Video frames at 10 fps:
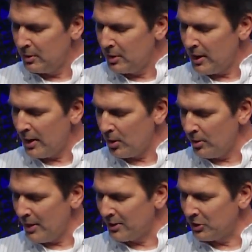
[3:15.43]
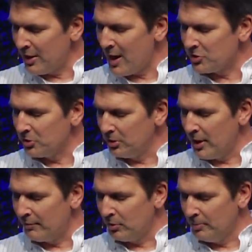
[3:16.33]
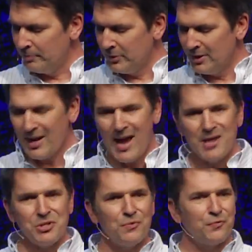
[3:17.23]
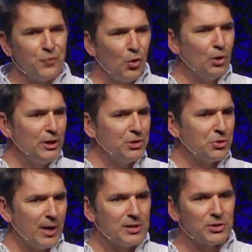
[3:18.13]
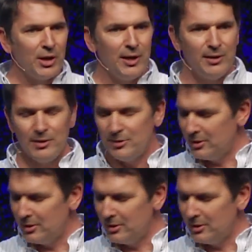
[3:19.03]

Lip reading: at the national level, it hasn't fully translated